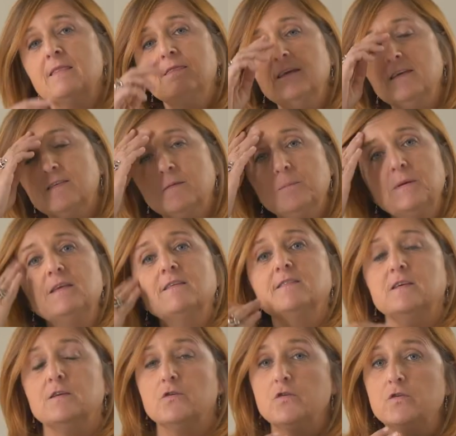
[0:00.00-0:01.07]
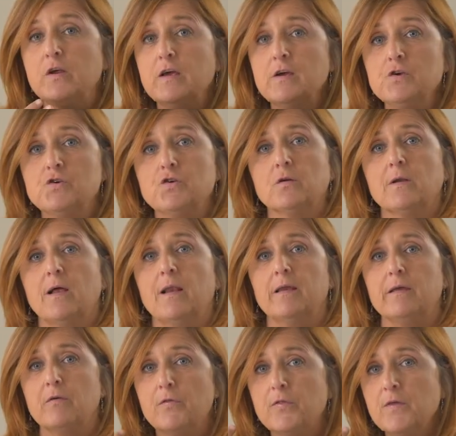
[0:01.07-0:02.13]
This means
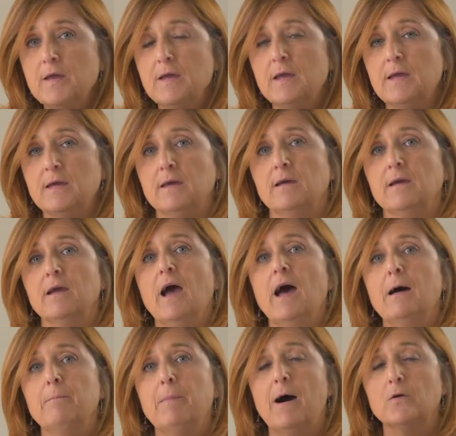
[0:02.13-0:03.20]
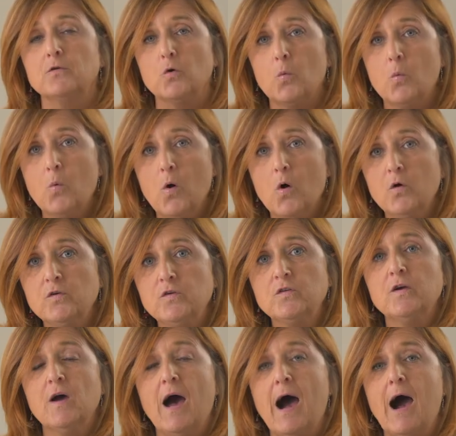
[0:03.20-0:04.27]
intentionally thinking about
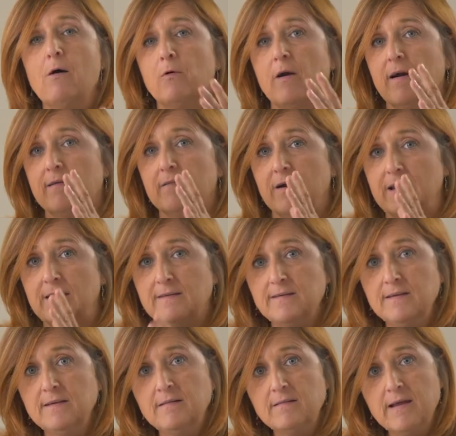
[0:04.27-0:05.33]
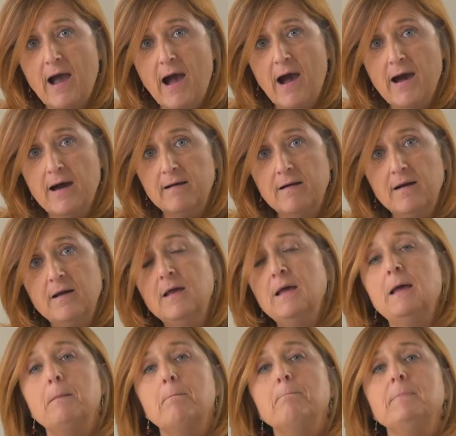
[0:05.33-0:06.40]
what our criteria are,
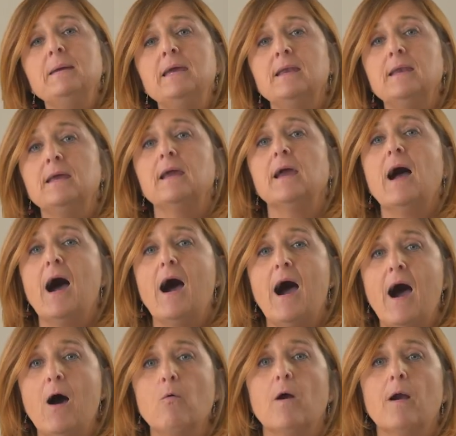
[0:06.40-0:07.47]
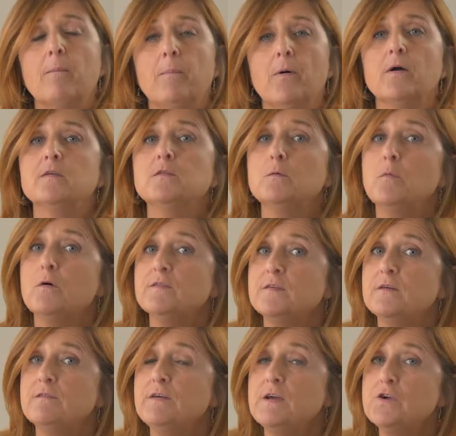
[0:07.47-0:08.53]
meaning our points of
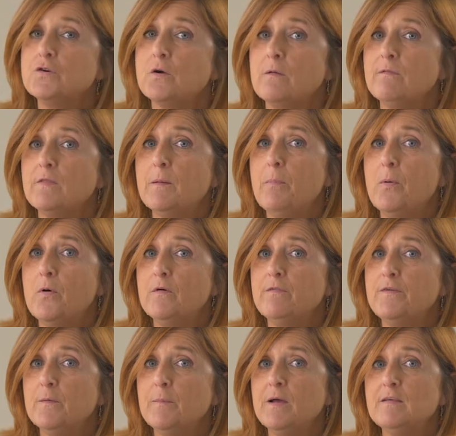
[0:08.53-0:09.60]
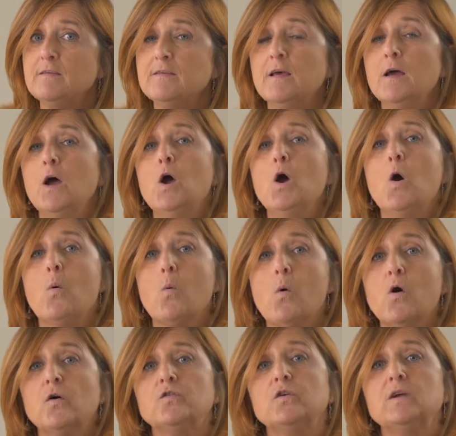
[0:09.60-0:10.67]
observation of the performance,
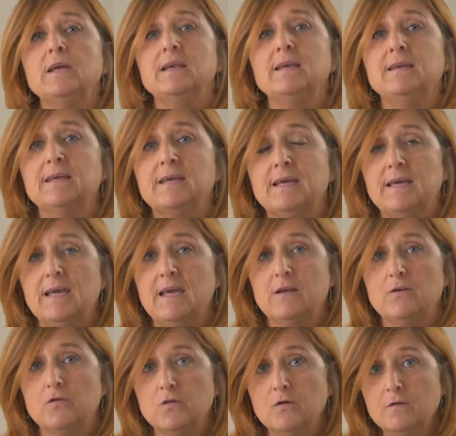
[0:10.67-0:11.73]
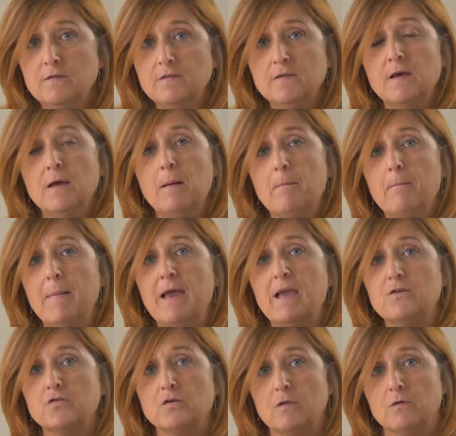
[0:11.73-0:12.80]
what indicators
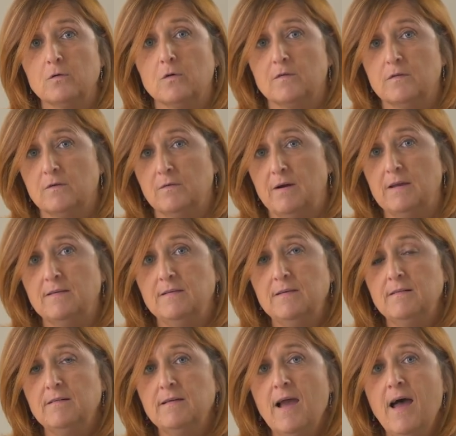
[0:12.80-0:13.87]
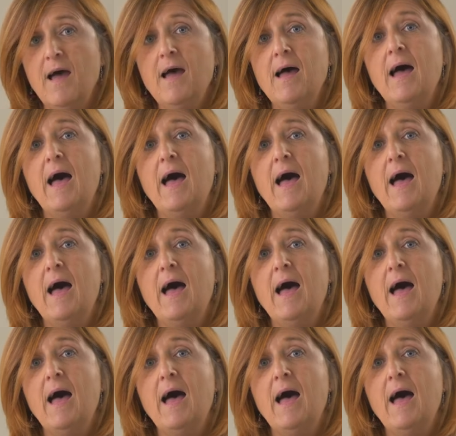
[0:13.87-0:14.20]
match those criteria,